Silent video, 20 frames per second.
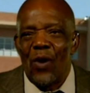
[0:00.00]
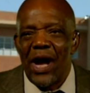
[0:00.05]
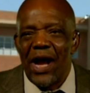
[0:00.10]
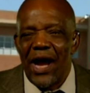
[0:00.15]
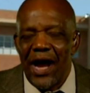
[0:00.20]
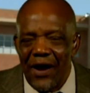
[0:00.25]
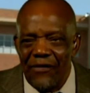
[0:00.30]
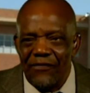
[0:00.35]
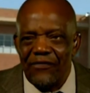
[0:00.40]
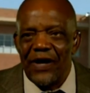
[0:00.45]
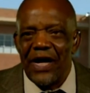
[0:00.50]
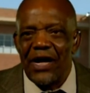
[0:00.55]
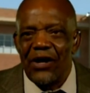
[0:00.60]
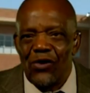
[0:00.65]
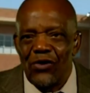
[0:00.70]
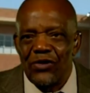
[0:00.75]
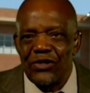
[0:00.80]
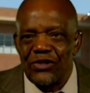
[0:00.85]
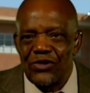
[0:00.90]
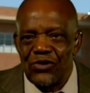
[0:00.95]
We have
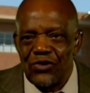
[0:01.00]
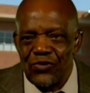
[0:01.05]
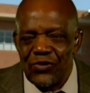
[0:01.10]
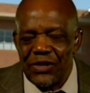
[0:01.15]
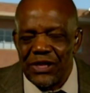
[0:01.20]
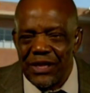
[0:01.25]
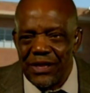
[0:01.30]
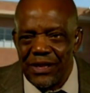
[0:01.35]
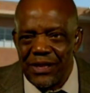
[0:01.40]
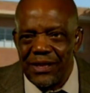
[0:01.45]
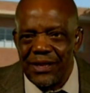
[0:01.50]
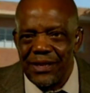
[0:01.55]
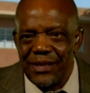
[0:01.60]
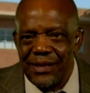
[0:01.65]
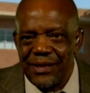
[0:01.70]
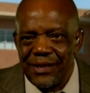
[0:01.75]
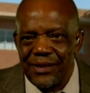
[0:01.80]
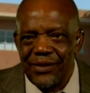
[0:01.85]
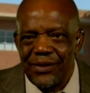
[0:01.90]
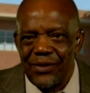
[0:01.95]
a constitution
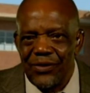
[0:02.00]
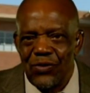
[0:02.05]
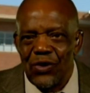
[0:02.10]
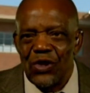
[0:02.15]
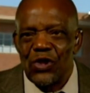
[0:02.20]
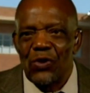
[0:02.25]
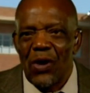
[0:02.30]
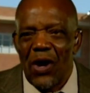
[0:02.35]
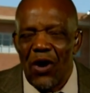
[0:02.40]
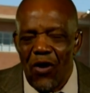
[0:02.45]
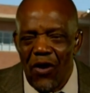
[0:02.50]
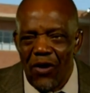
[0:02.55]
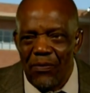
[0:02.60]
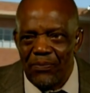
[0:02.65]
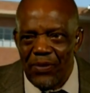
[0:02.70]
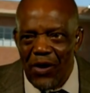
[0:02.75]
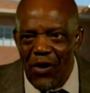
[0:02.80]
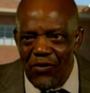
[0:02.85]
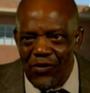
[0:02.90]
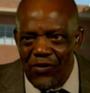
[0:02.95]
which we are
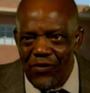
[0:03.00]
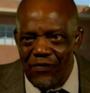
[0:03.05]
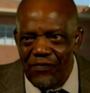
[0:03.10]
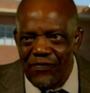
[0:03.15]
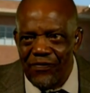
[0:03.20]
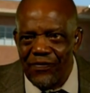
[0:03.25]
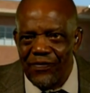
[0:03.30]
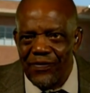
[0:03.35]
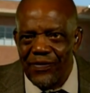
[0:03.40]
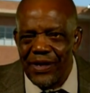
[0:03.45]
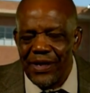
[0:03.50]
all proud of.